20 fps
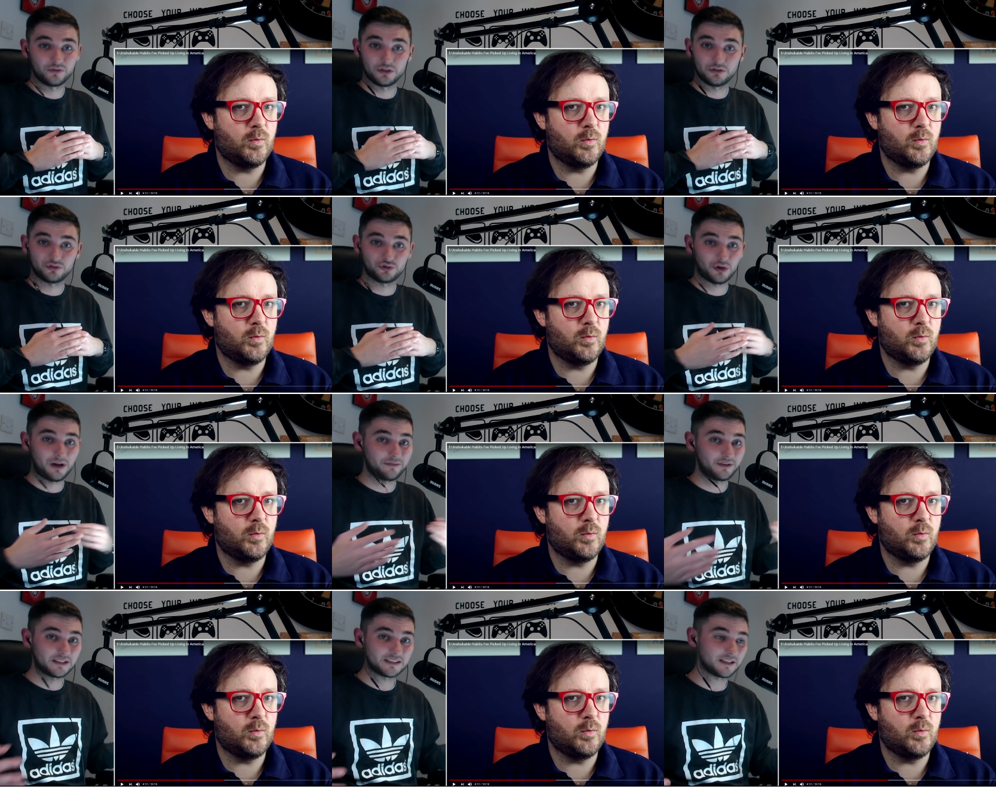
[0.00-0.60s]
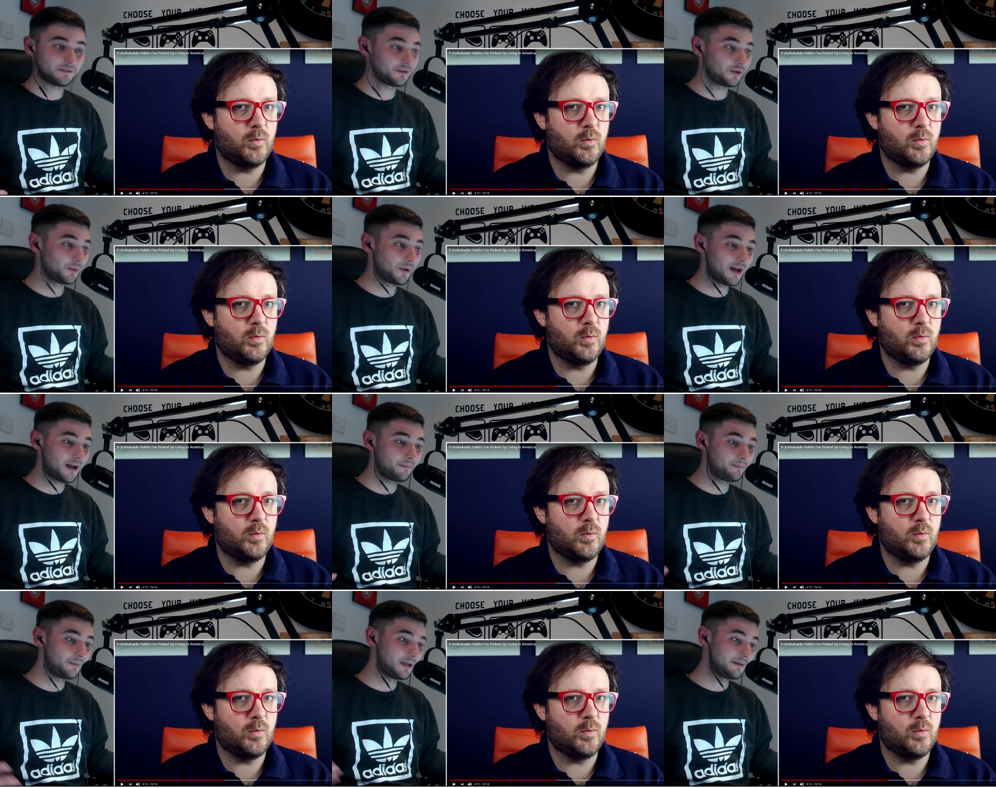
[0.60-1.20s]
Speaker 1: traffic's
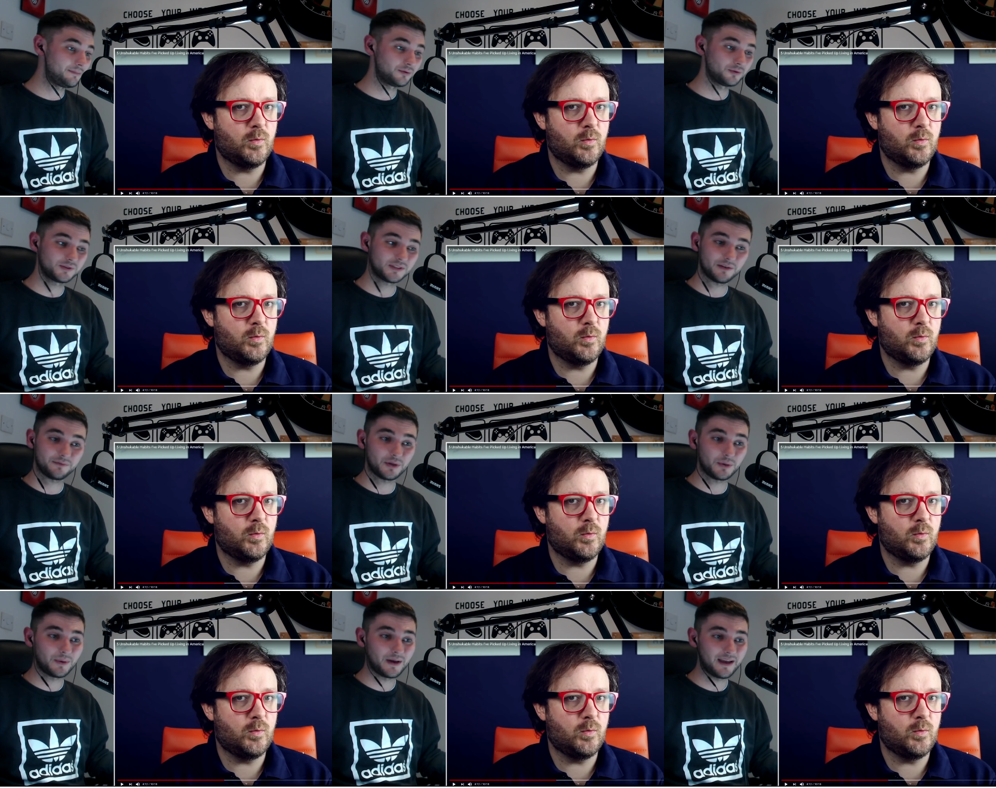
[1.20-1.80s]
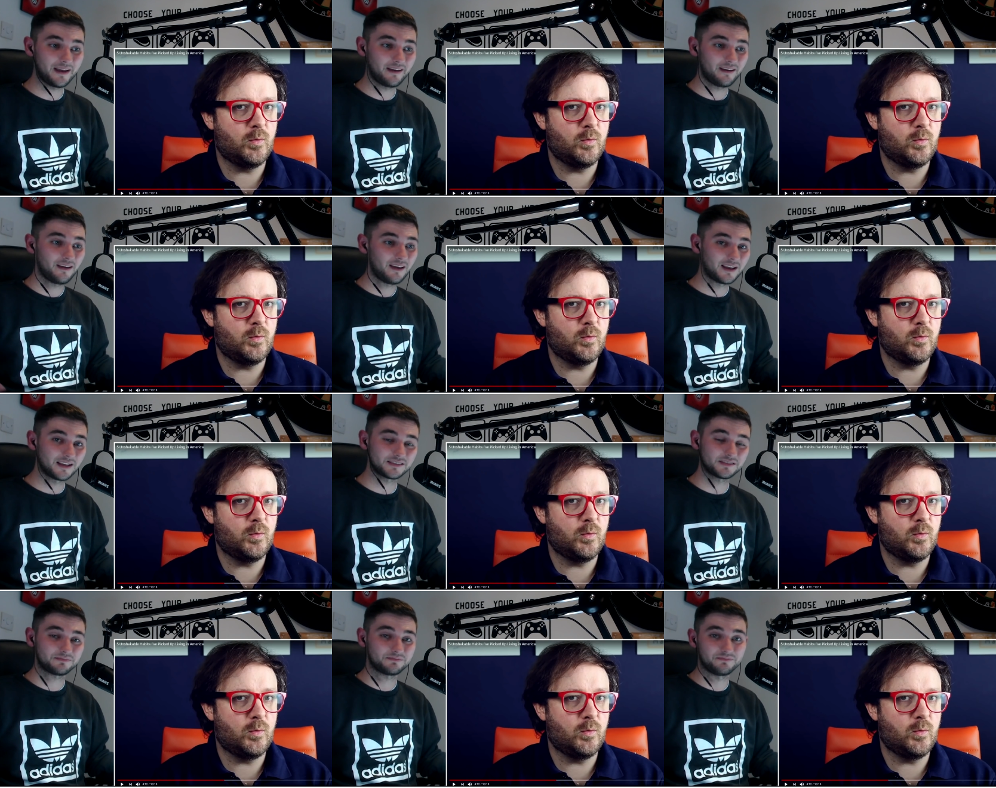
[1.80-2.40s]
everywhere, people's everywhere.
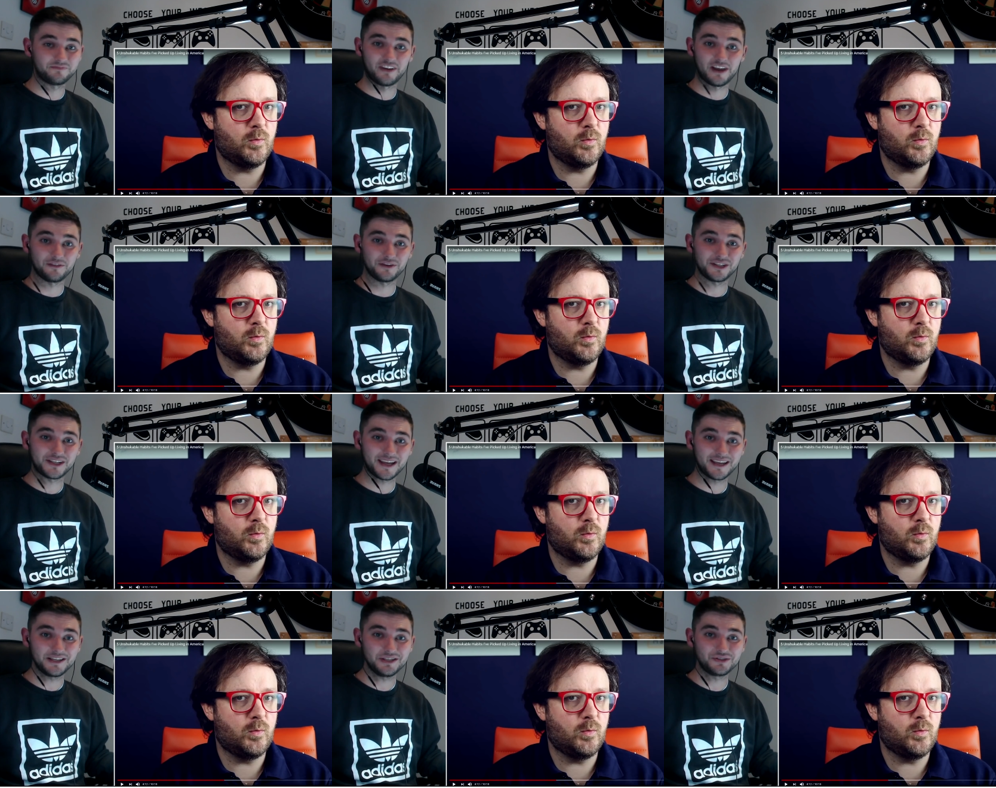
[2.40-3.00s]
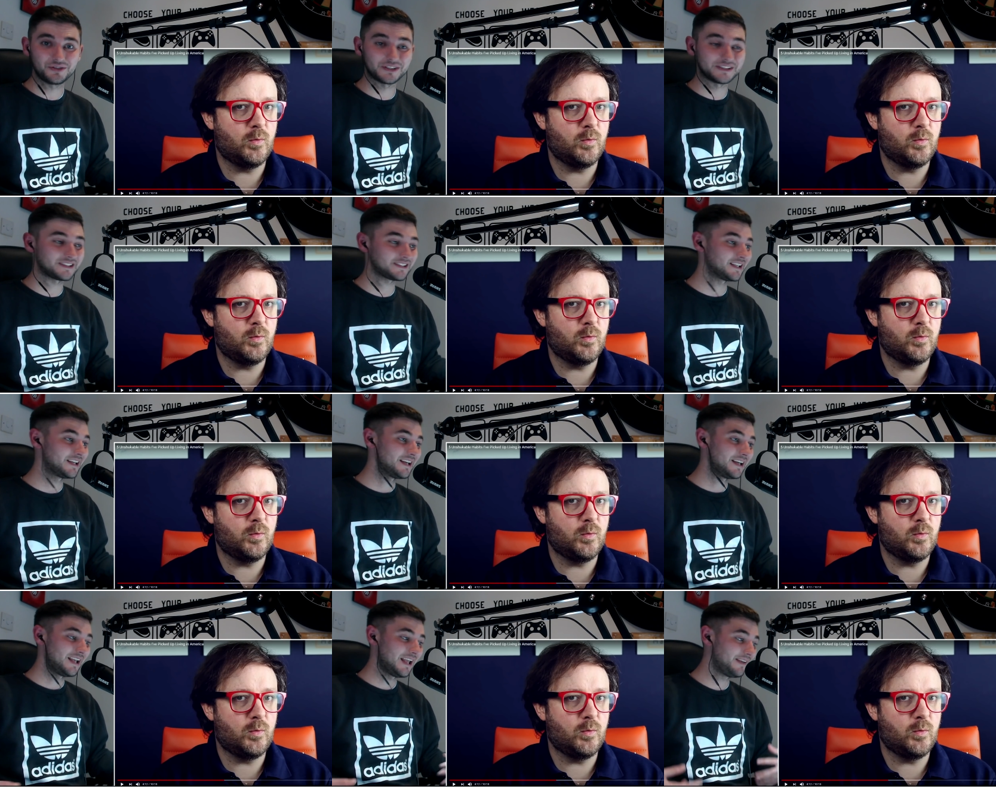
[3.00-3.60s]
It's very dangerous.
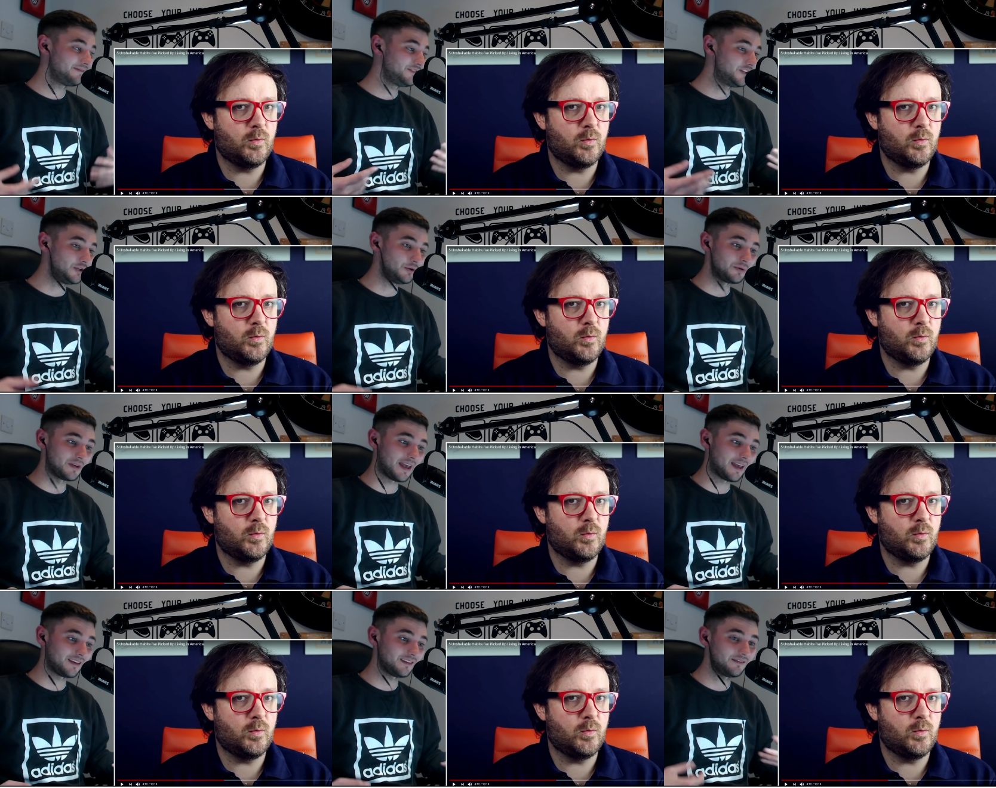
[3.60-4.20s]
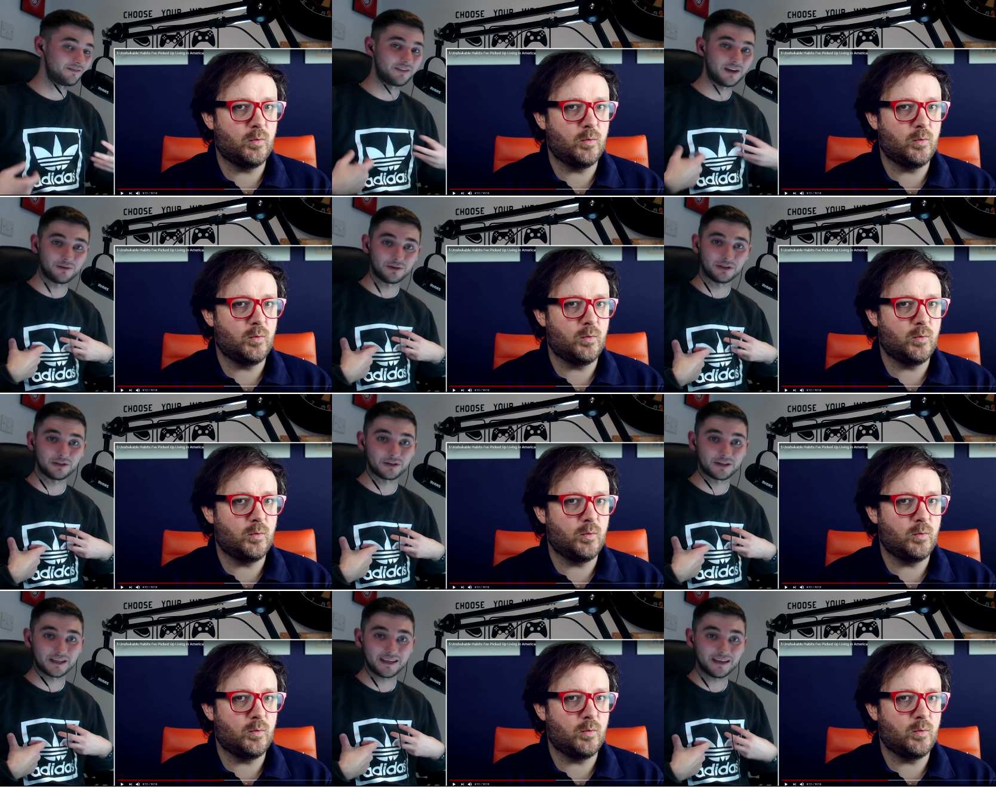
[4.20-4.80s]
In the UK,
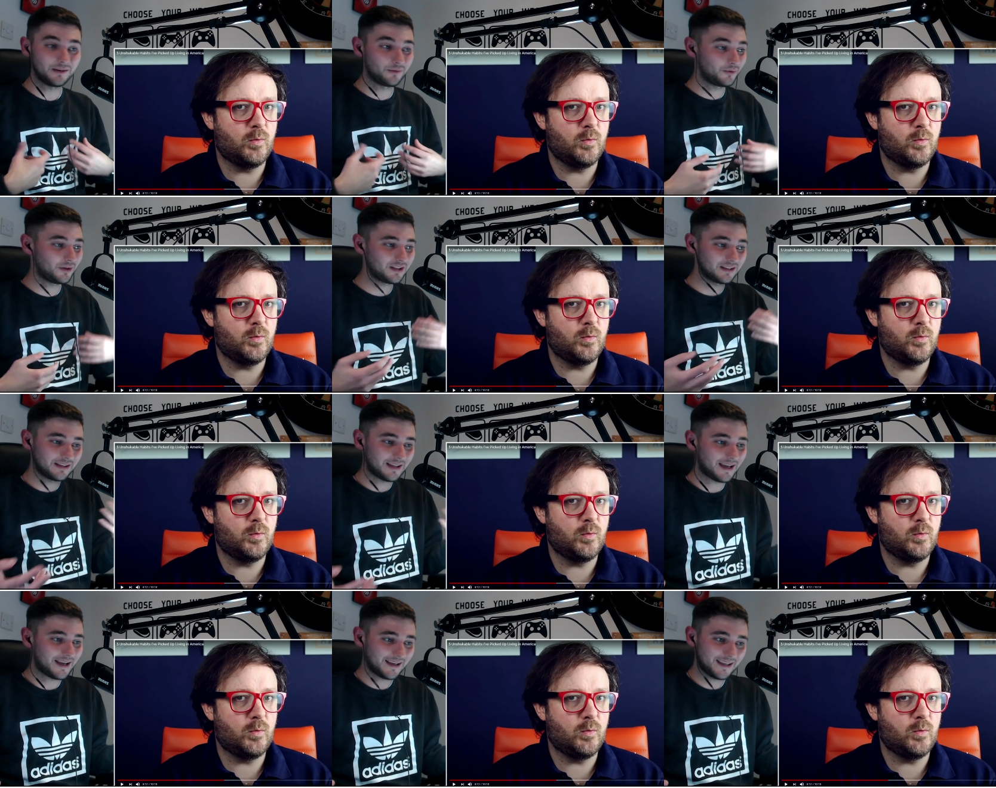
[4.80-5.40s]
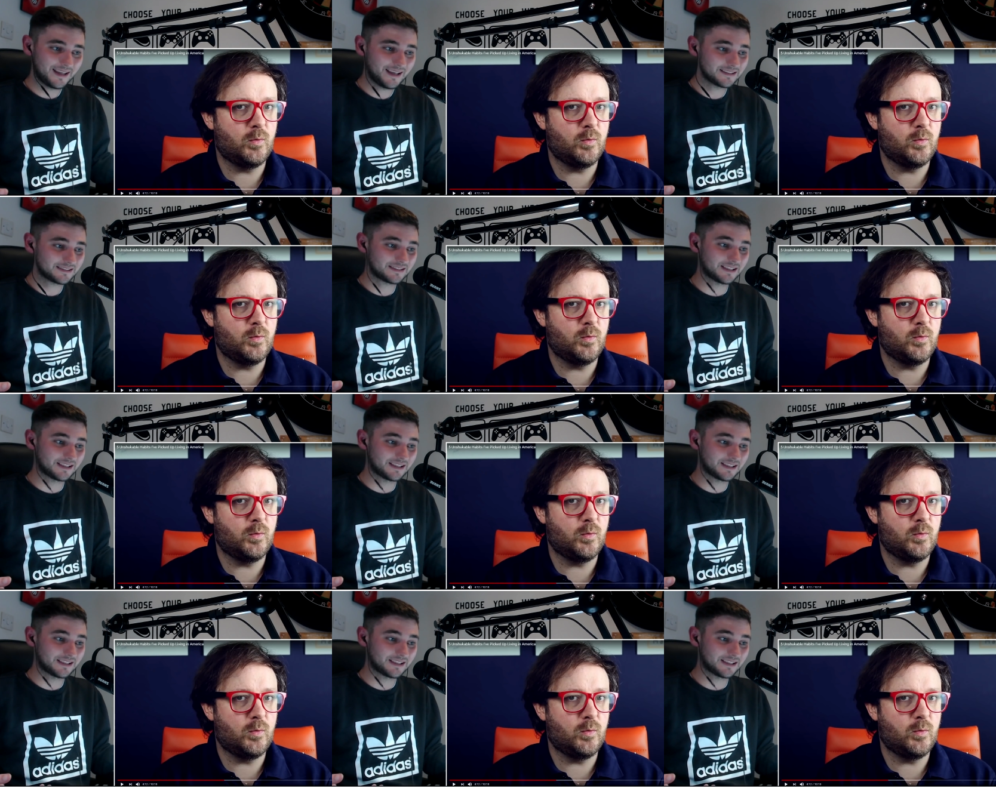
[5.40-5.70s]
very lucky, we can let our cats